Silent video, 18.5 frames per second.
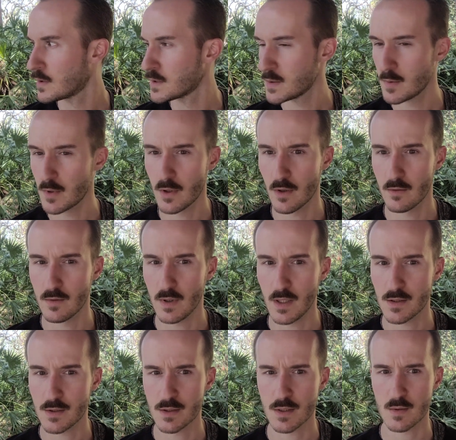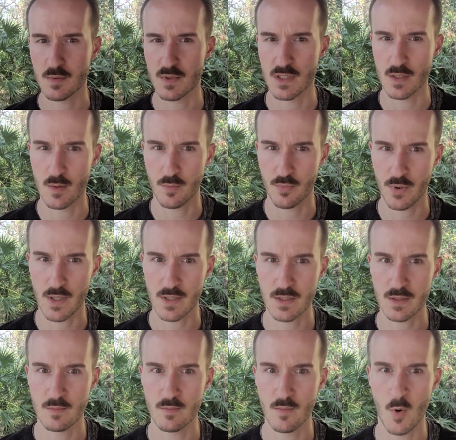Something our relationships in the
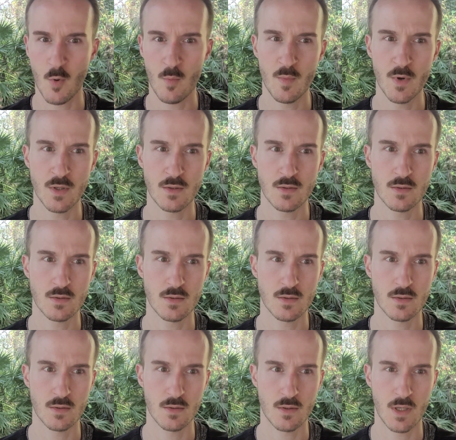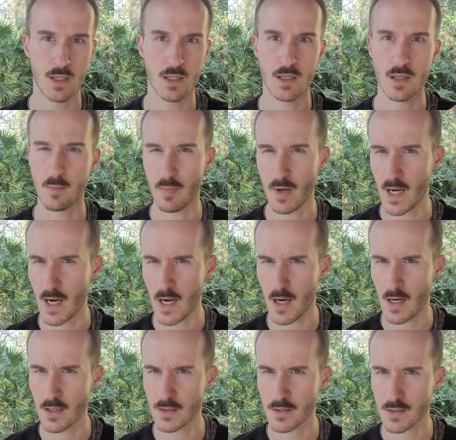present moment and in the
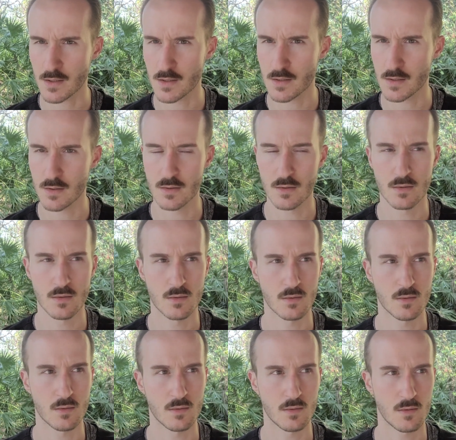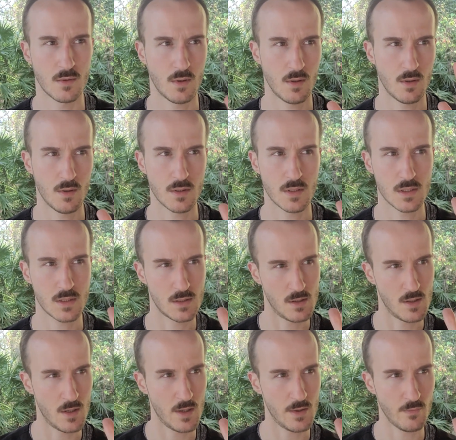past. It's
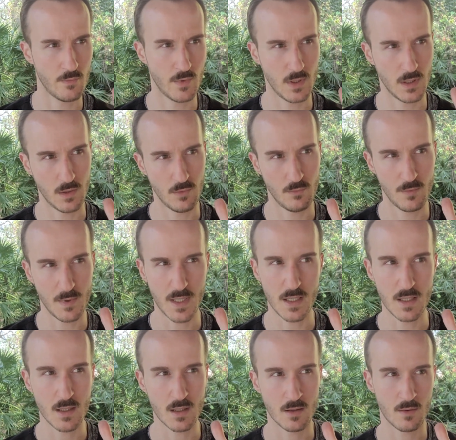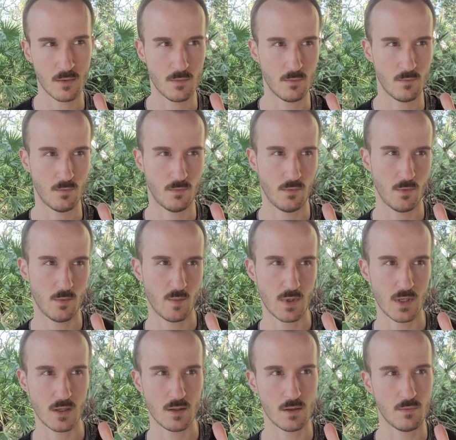not really reading for
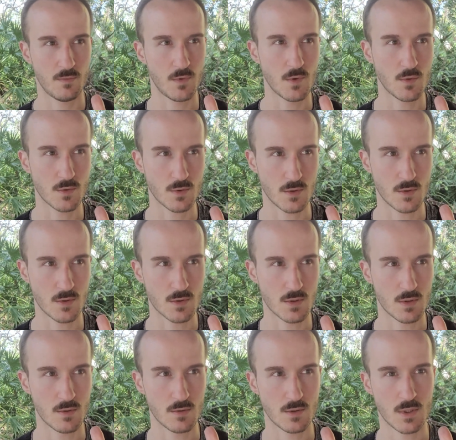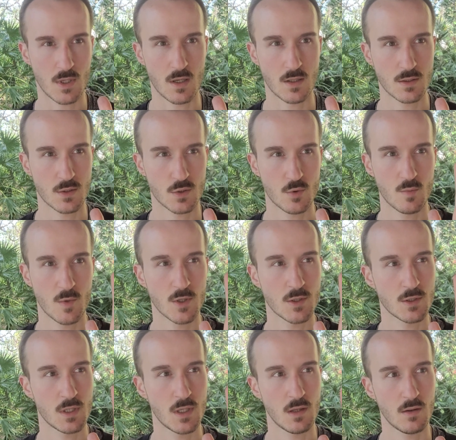me in the future, so there's not so
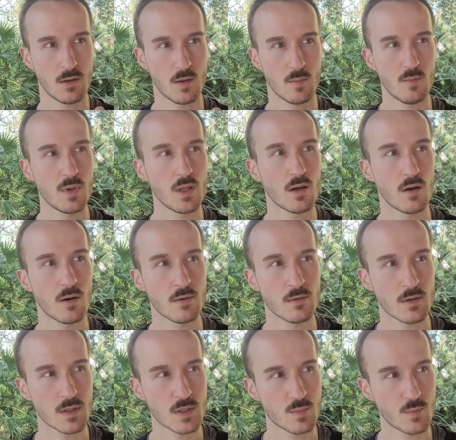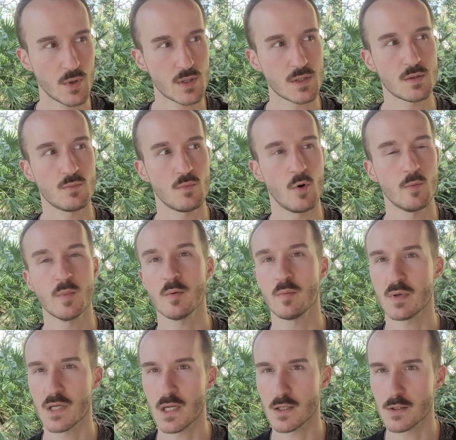much anything beyond this present moment,
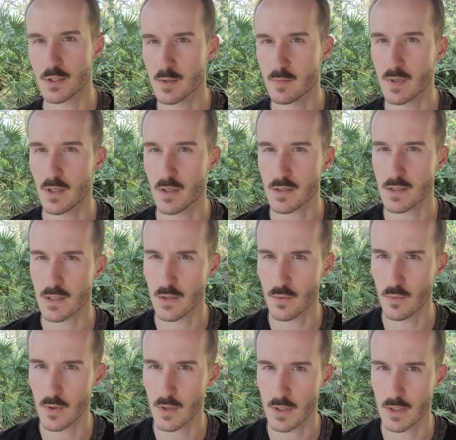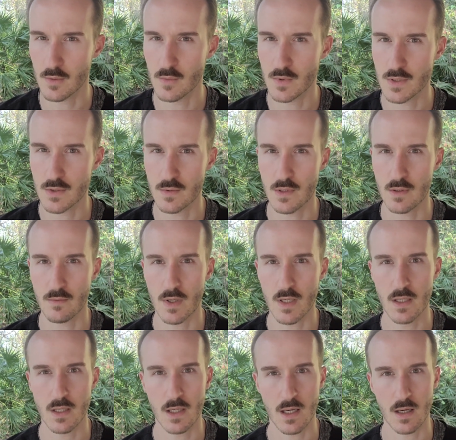potentially because of the work that we're doing
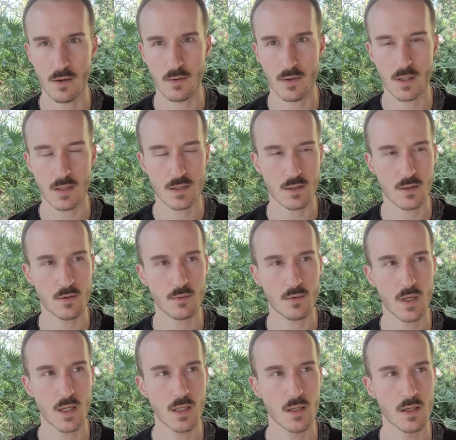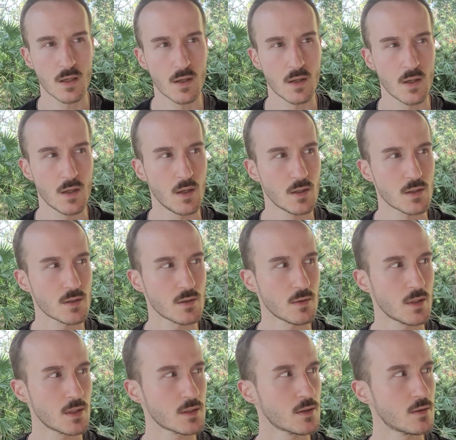right now. That's all right. So
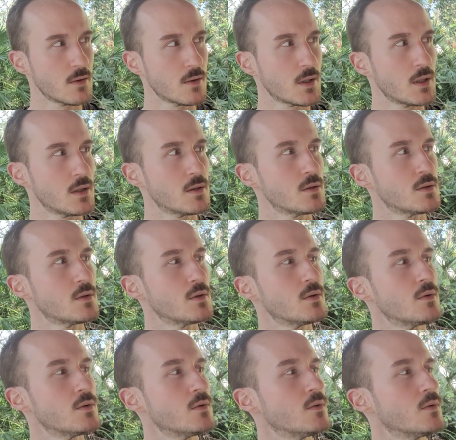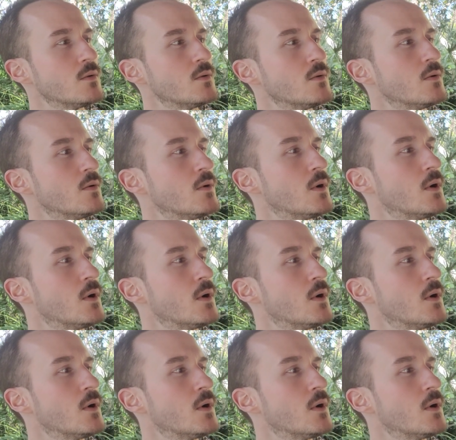let's look into